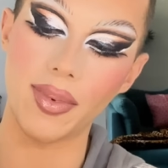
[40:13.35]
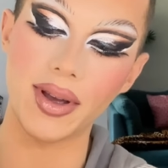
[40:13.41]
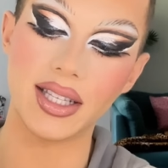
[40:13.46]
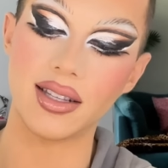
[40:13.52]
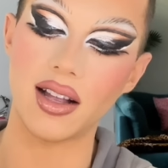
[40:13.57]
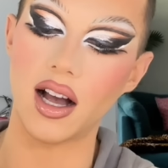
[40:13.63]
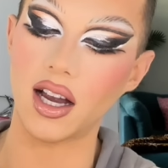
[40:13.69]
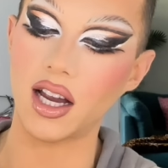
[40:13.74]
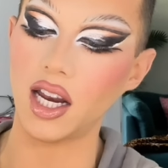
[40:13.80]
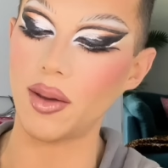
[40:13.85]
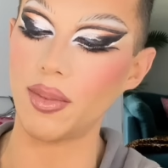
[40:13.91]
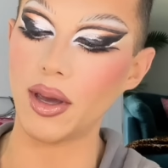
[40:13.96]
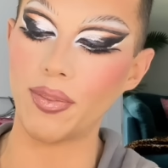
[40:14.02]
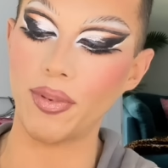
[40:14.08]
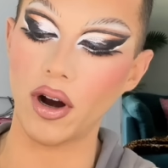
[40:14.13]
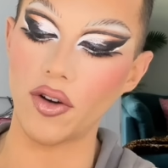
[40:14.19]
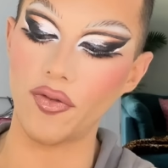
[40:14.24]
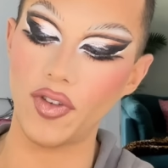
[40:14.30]
It's not going to be
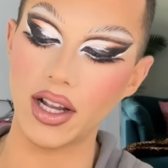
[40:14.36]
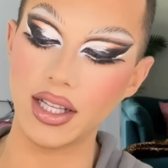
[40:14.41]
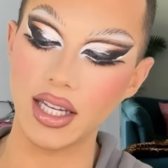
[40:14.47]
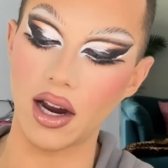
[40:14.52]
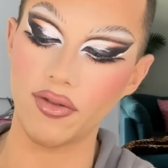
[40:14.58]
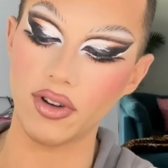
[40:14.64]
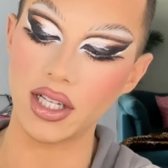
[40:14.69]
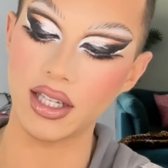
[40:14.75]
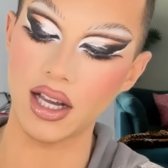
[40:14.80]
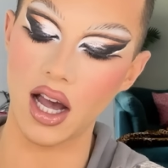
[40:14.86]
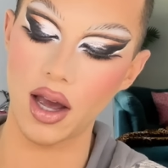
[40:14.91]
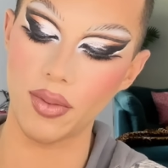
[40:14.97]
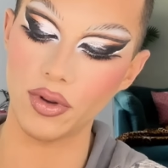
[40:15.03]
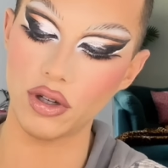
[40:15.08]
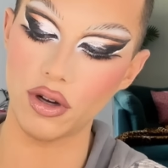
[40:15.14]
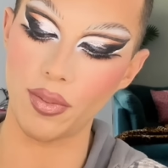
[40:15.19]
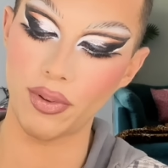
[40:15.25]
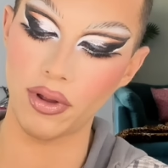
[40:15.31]
perfect every time
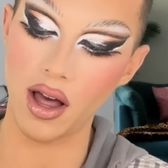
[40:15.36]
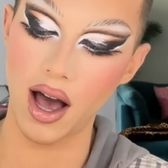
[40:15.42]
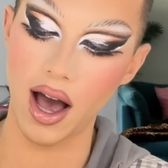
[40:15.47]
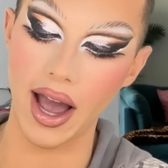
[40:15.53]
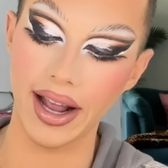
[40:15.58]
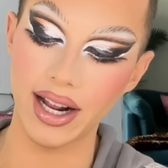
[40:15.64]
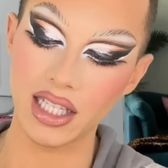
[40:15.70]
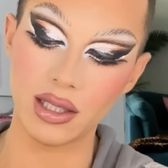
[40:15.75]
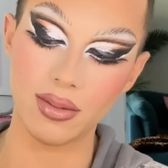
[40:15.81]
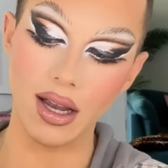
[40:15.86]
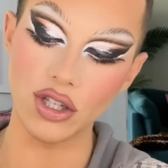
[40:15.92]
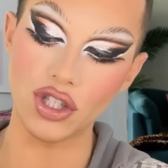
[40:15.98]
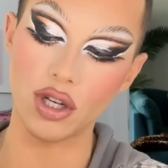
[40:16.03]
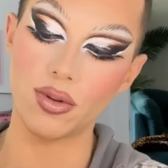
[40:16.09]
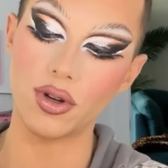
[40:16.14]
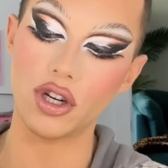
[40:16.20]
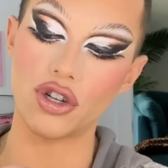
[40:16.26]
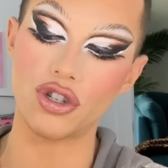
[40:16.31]
you apply,
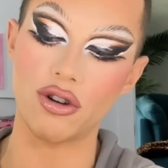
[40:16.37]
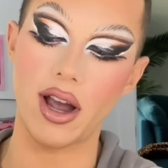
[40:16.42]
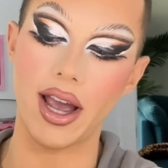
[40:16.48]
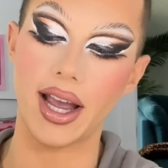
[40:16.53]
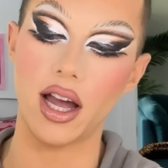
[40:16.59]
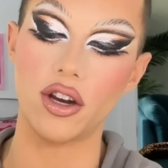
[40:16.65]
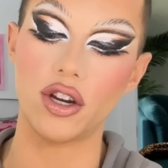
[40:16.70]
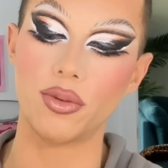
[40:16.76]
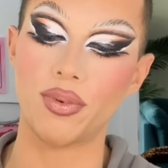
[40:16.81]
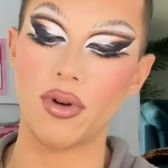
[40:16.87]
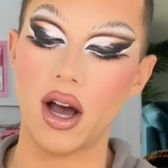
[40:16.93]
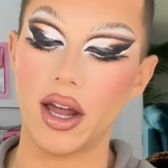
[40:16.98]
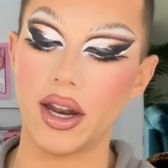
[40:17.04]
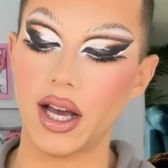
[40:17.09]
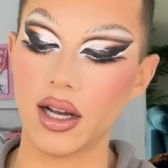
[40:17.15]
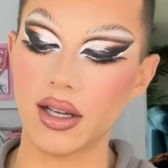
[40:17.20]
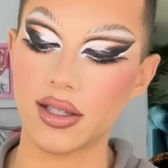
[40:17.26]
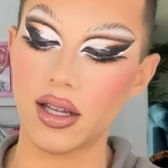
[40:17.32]
especially when you're trying out new
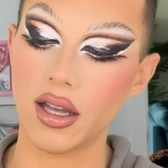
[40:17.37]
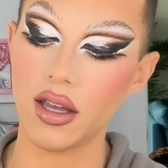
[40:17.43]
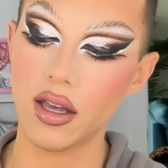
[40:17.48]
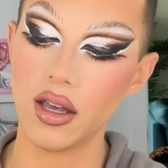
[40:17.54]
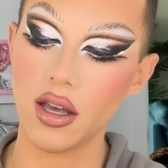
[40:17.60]
products.